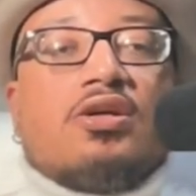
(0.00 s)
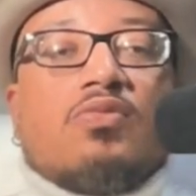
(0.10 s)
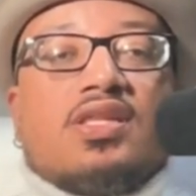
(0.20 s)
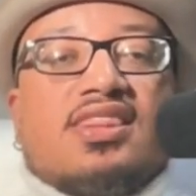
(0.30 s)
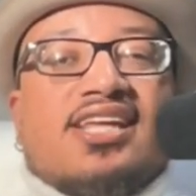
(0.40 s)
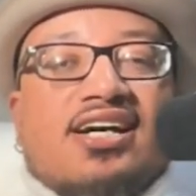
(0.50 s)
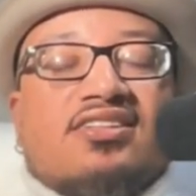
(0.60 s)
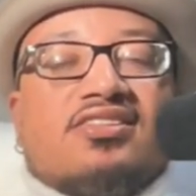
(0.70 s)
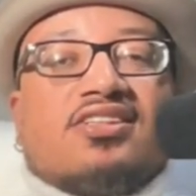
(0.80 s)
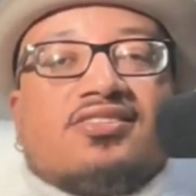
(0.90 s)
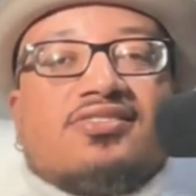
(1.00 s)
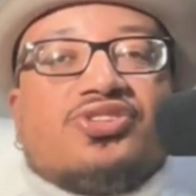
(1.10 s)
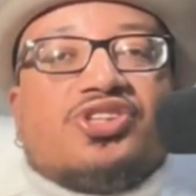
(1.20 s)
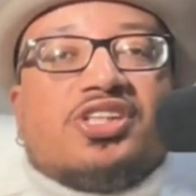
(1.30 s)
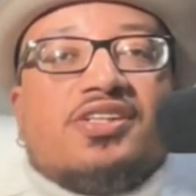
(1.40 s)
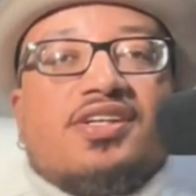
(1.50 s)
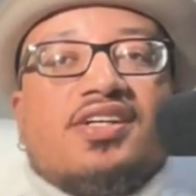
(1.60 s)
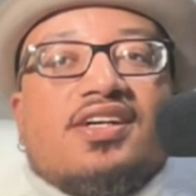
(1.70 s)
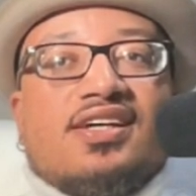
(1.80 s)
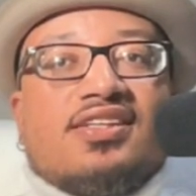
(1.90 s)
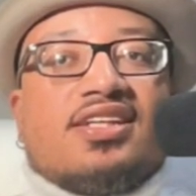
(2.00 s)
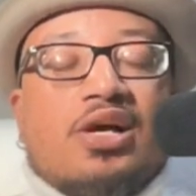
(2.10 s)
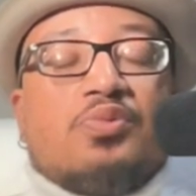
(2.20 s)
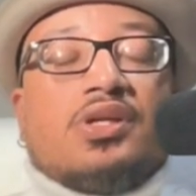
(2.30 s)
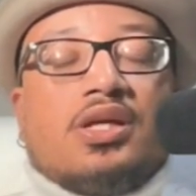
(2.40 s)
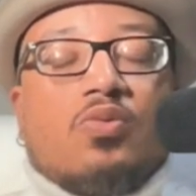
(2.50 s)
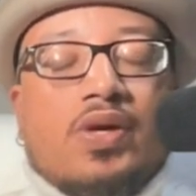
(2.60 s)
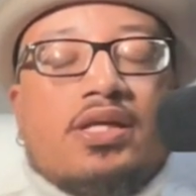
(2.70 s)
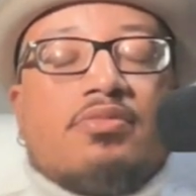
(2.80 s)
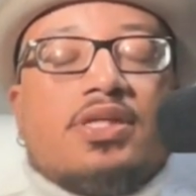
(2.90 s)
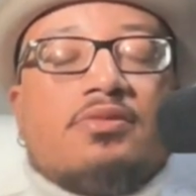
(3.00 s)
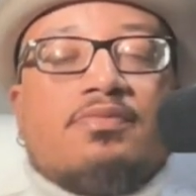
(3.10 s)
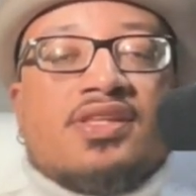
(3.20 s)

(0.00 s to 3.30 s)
with thot culture and lonely women.